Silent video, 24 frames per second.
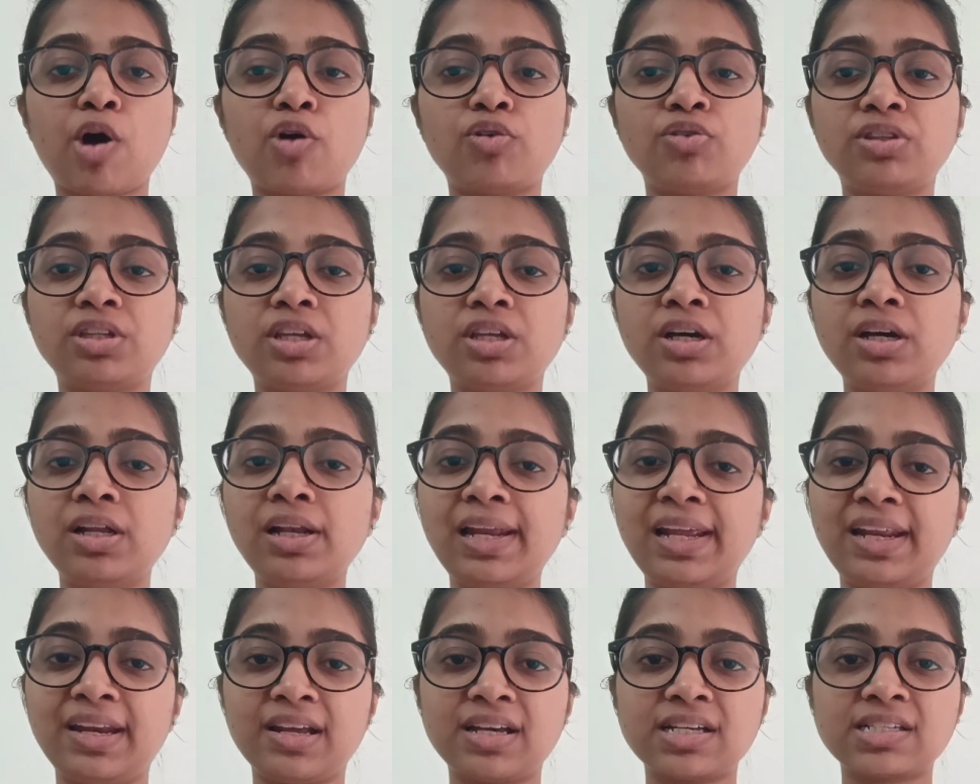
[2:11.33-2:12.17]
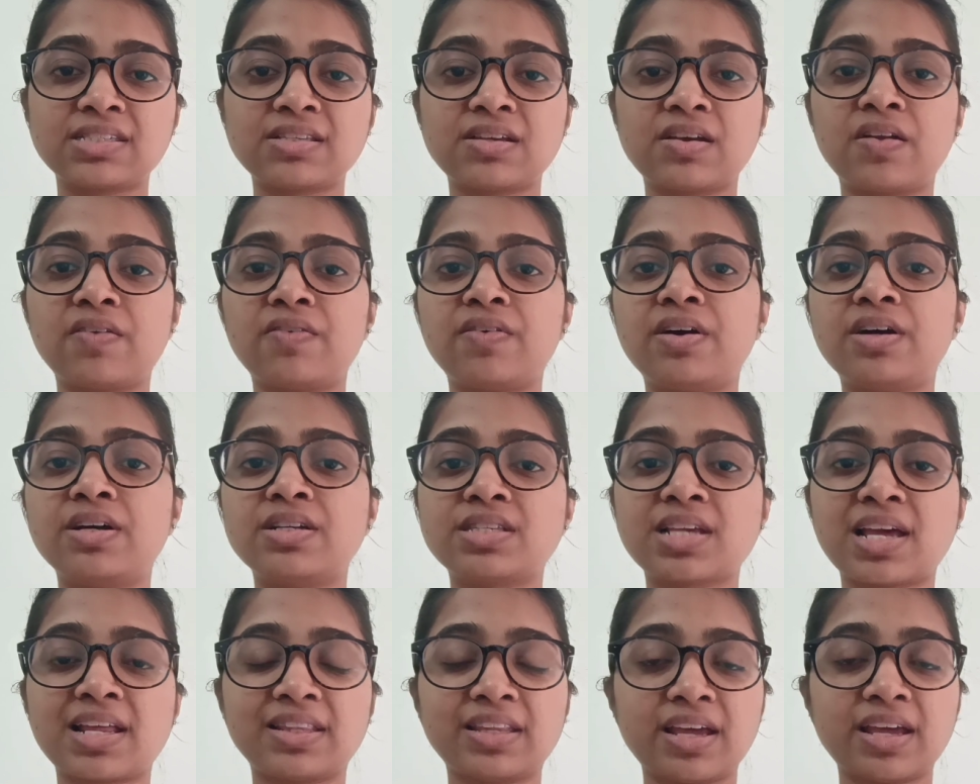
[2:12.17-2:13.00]
Linux servers
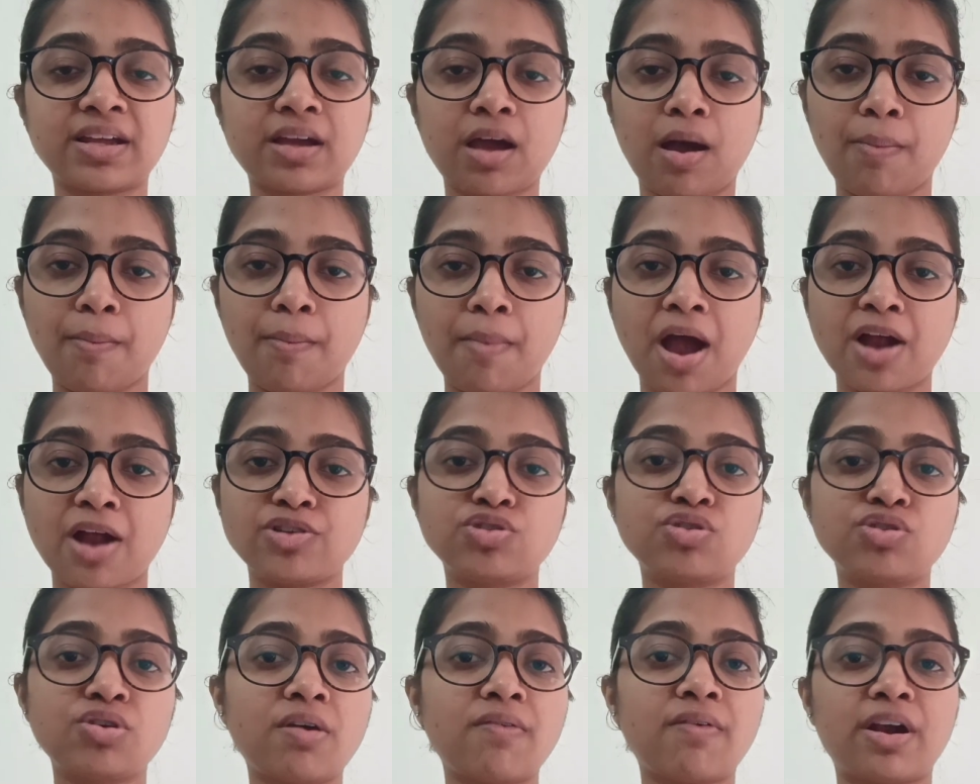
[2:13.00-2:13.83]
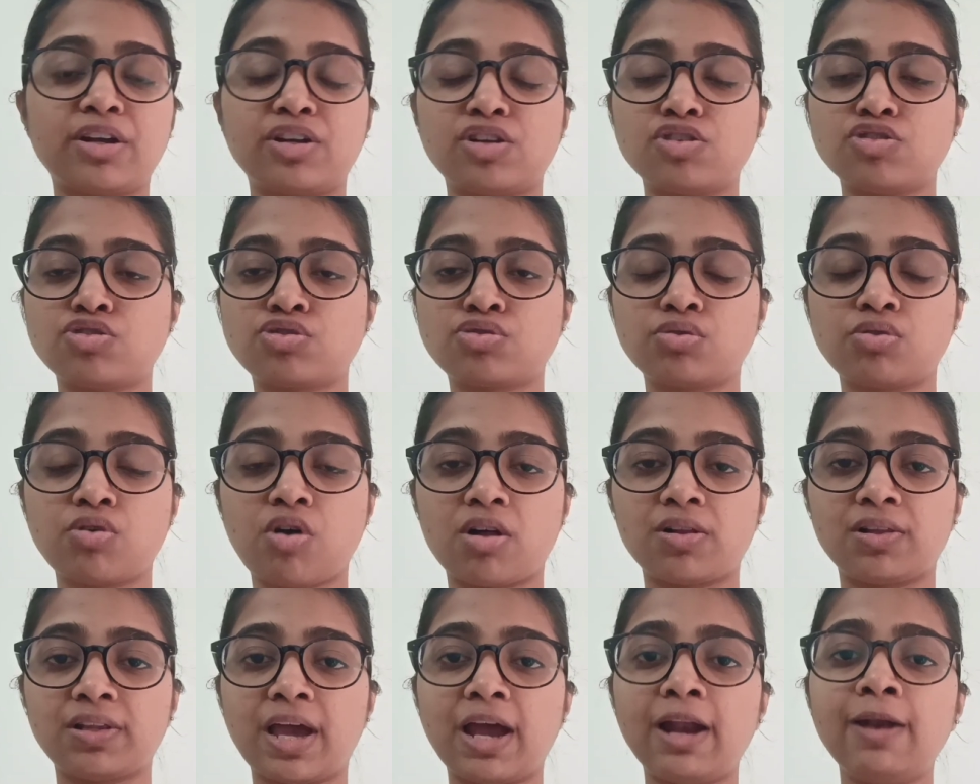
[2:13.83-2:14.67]
and their commands, you have understood
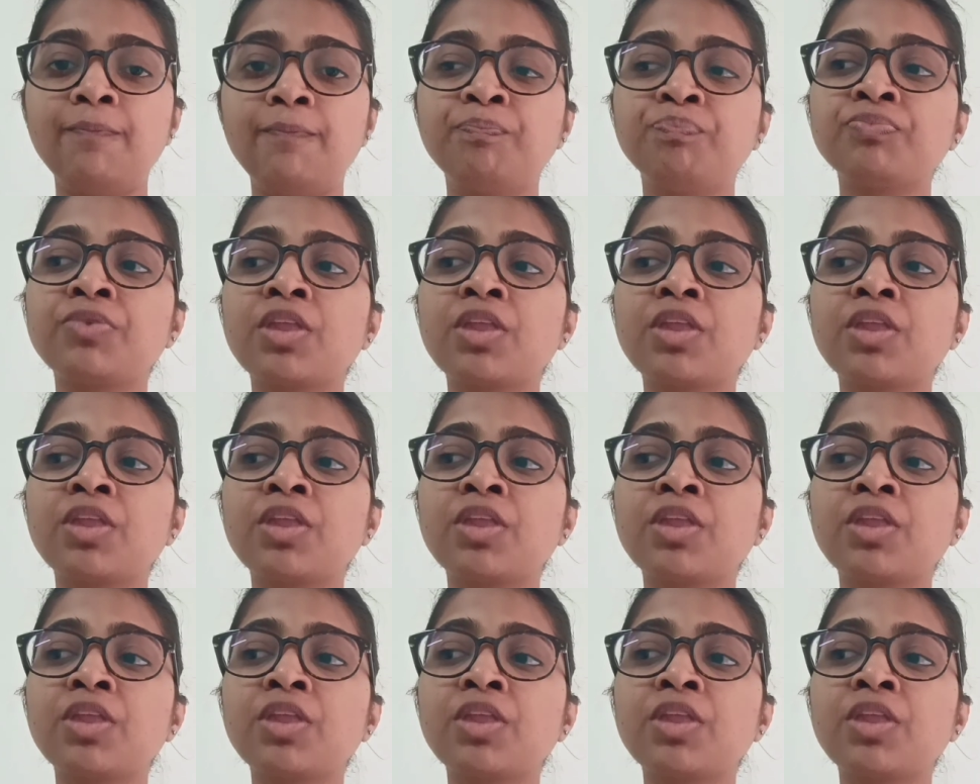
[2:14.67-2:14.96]
all that.